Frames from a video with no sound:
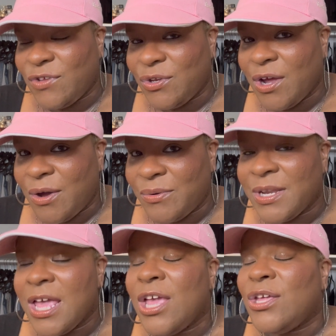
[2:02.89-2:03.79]
you don't,
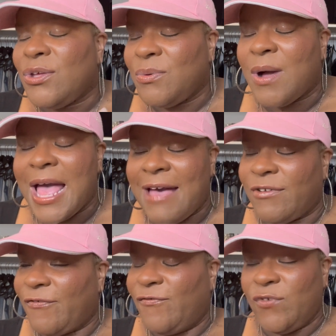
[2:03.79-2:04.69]
you will have
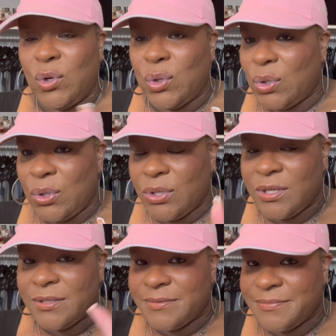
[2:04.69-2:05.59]
a full
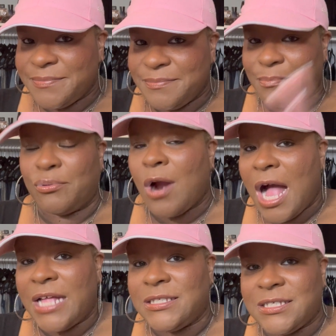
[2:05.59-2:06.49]

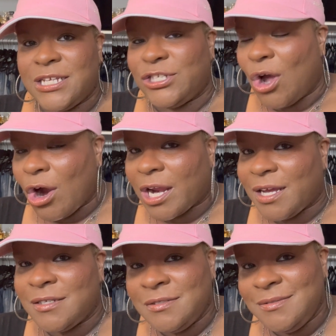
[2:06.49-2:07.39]
bronzed dark
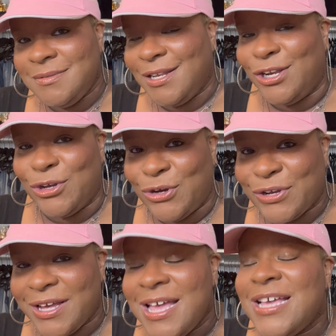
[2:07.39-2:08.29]

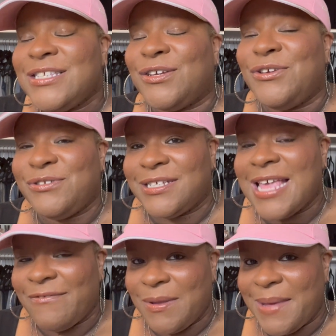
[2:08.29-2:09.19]
look. So you just
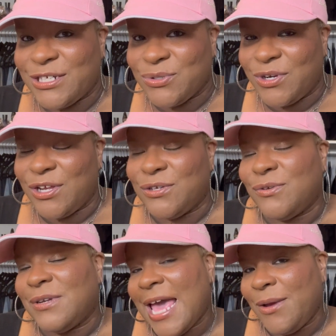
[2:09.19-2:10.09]
have to make sure you're a
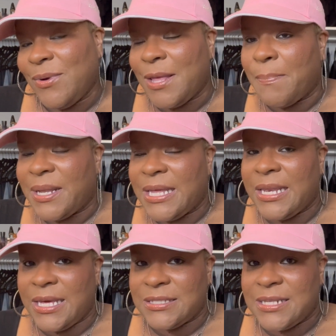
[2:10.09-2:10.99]
little light with it, but it
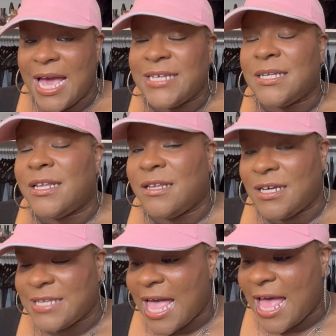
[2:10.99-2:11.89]
is nice, and it
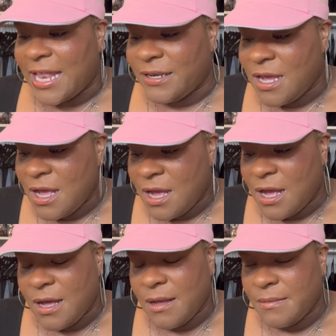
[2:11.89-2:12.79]
does add
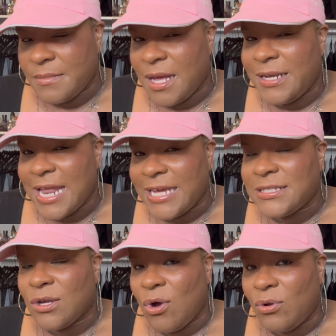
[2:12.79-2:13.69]
a nice
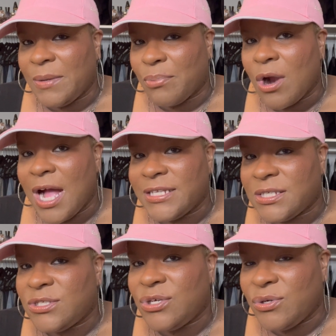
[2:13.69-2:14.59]
golden
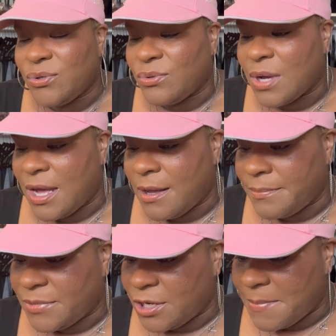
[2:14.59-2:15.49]
bronze to
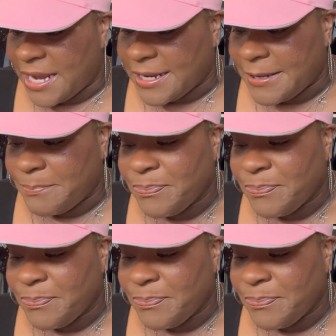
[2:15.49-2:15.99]
your makeup.